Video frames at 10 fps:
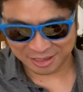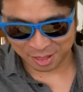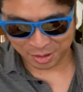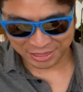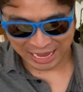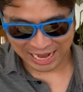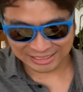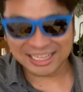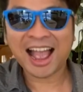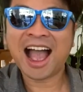Look at that.
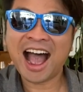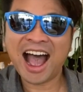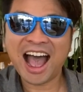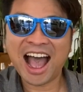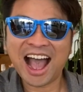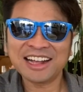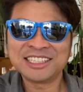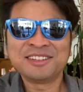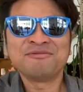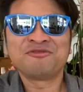
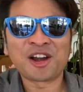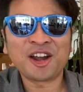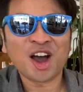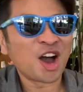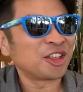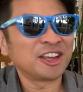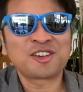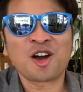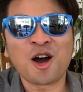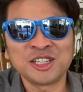Very hearty
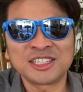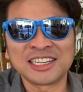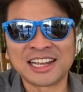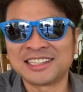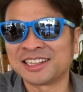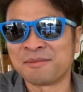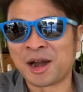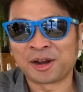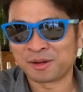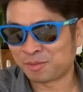continental
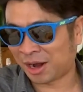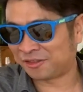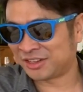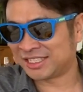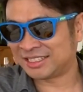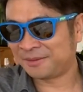American breakfast.